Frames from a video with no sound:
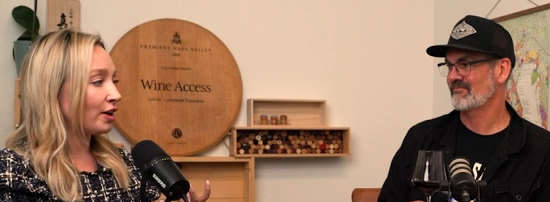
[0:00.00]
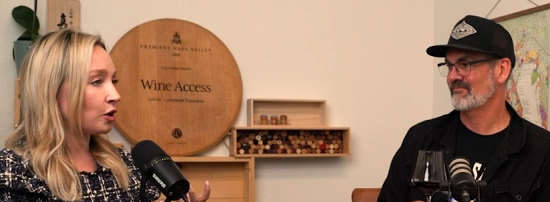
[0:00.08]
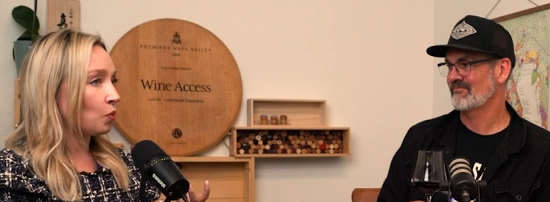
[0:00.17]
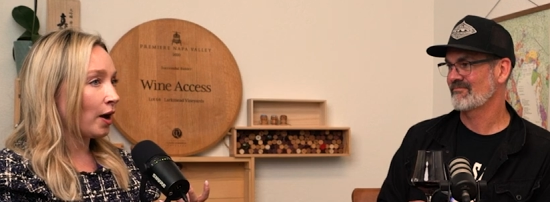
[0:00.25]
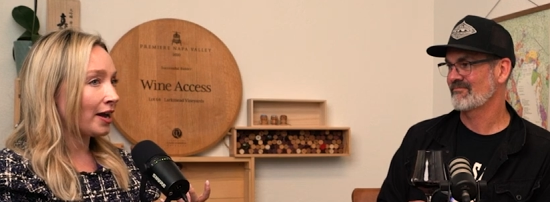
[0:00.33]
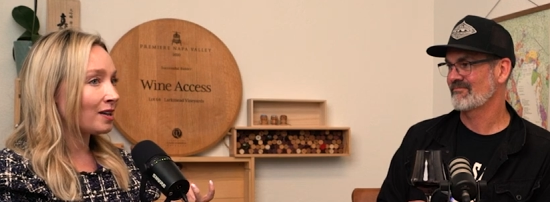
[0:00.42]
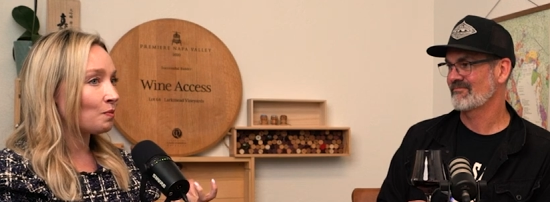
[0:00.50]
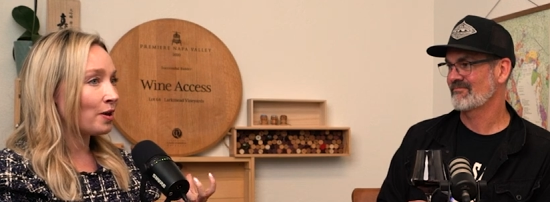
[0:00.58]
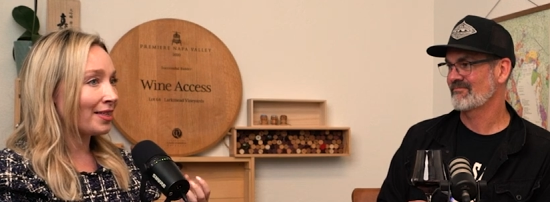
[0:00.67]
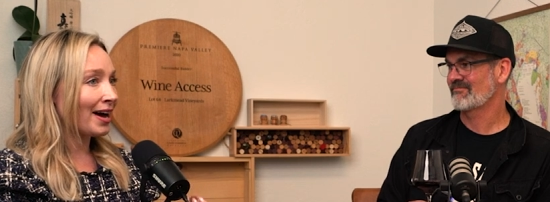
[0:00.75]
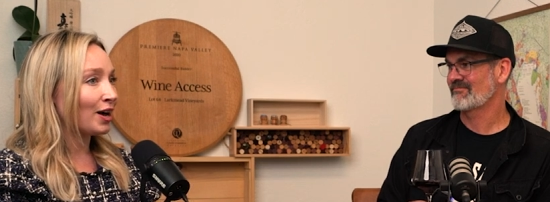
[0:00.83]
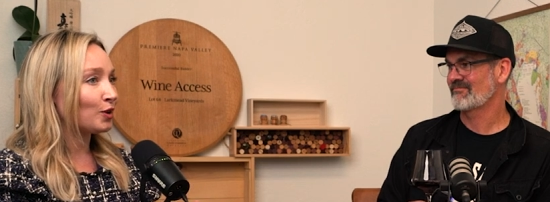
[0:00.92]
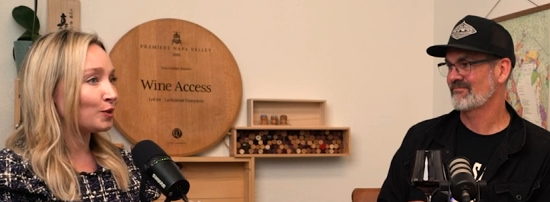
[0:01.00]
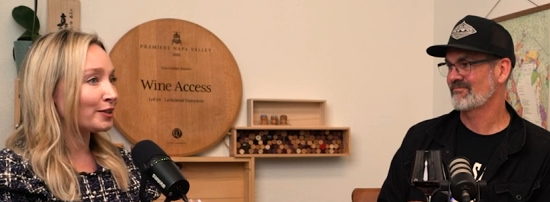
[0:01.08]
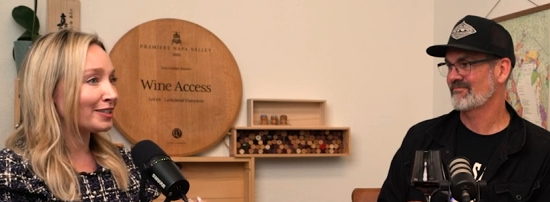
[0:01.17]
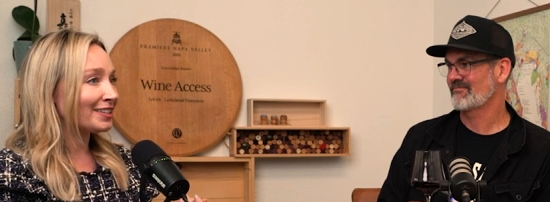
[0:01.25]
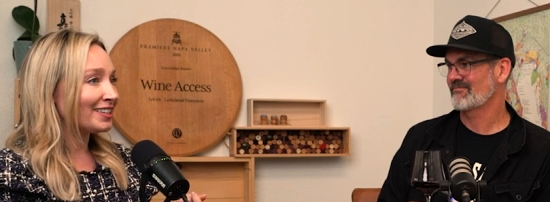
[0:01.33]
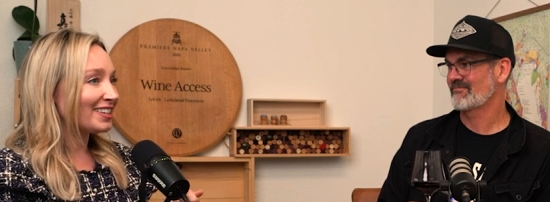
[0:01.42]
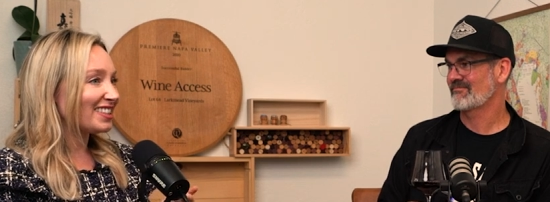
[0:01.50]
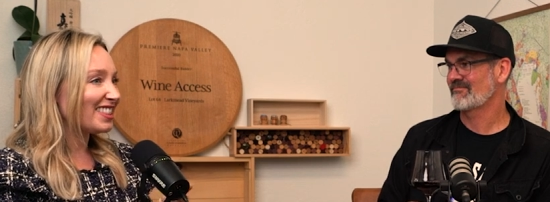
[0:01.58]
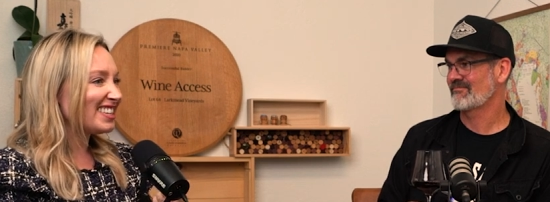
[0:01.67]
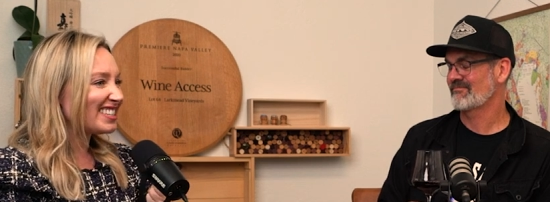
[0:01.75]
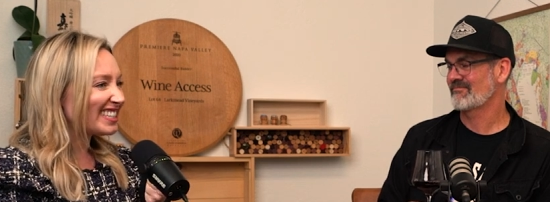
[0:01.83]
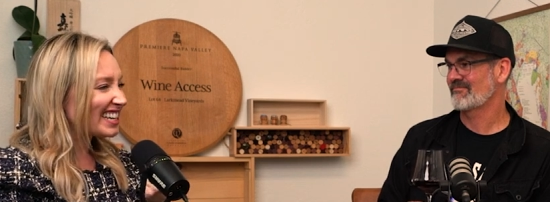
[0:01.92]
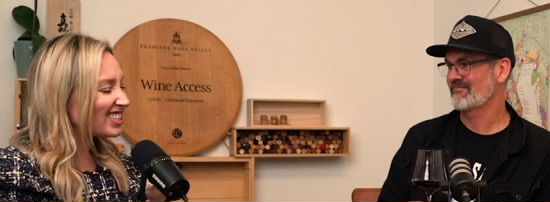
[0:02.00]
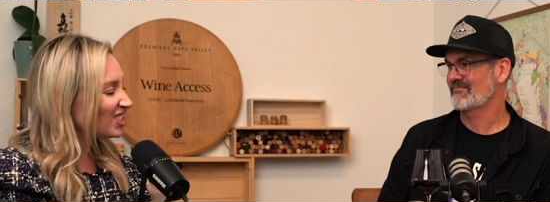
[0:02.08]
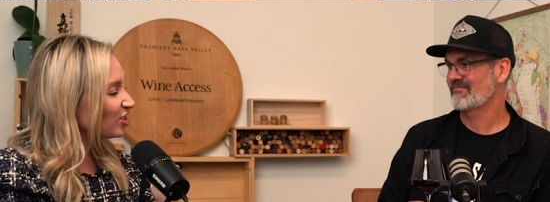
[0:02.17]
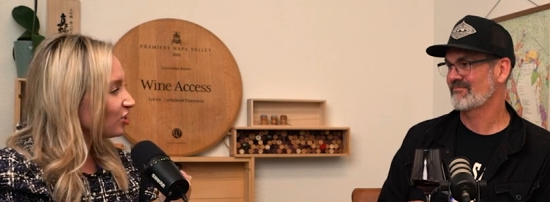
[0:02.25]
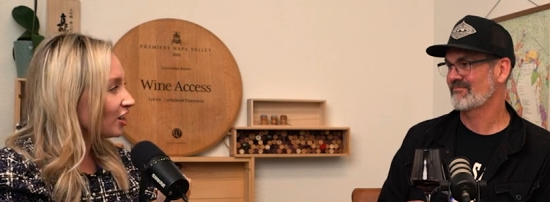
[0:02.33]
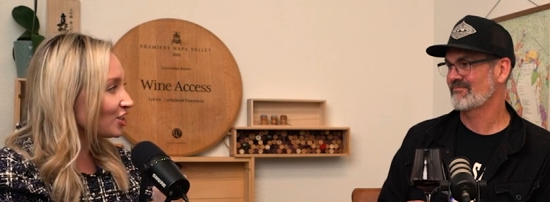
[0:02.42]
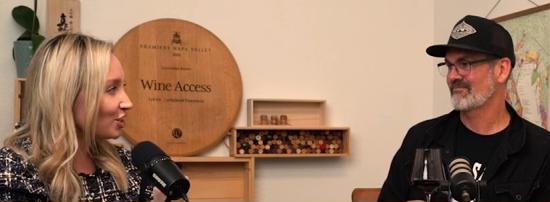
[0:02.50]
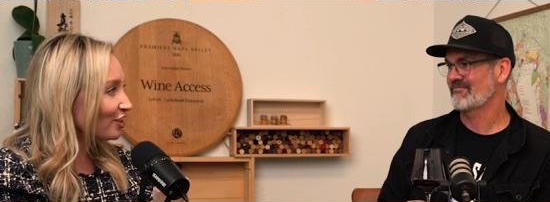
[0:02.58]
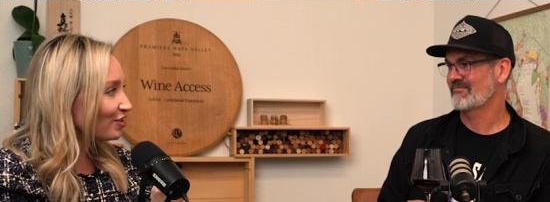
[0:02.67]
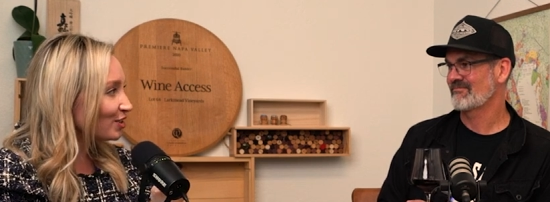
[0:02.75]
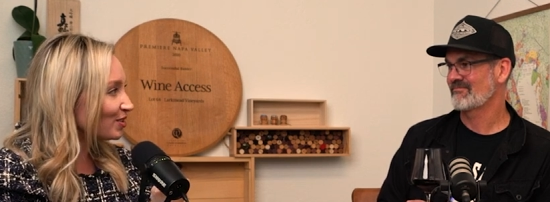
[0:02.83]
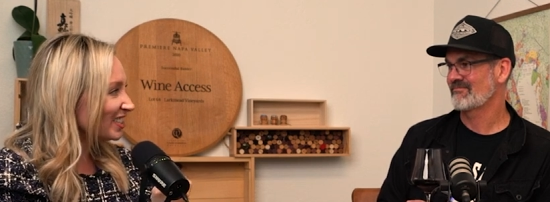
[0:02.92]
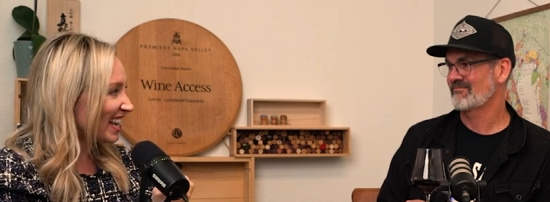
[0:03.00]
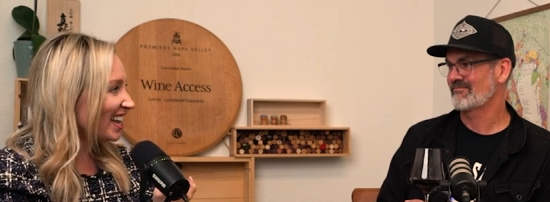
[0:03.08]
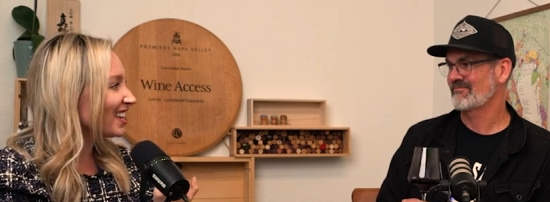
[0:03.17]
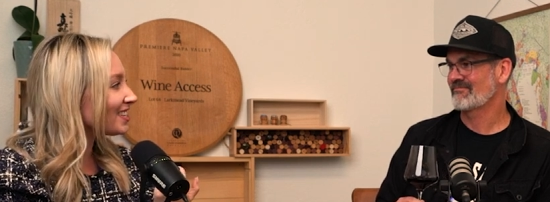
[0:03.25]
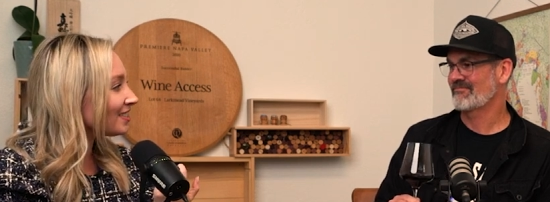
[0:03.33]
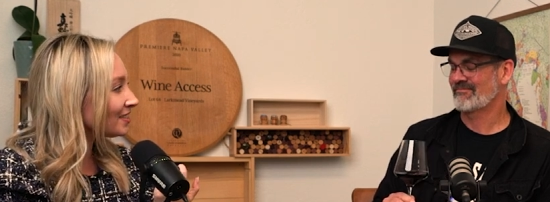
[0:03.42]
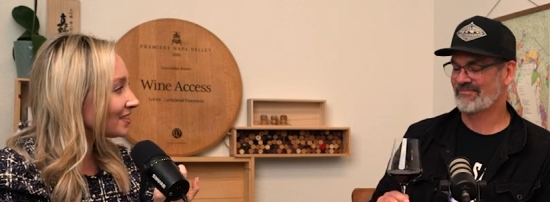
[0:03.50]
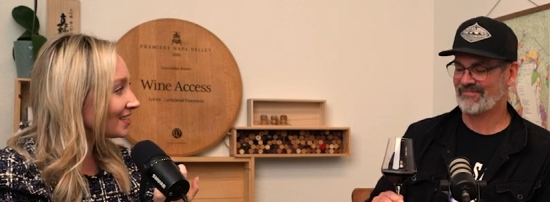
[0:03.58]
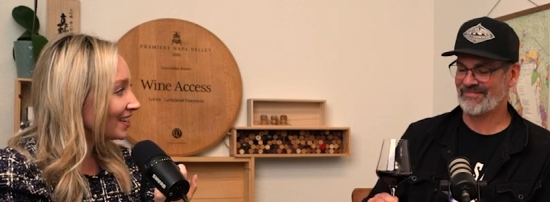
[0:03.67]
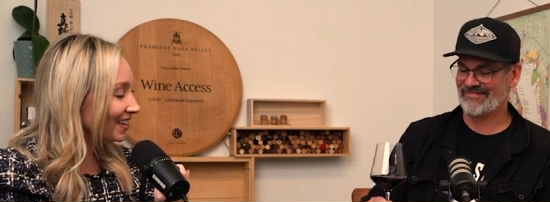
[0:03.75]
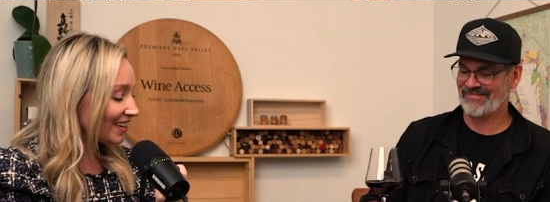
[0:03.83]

Speaker 1: red wine without the intense structure of those tannins.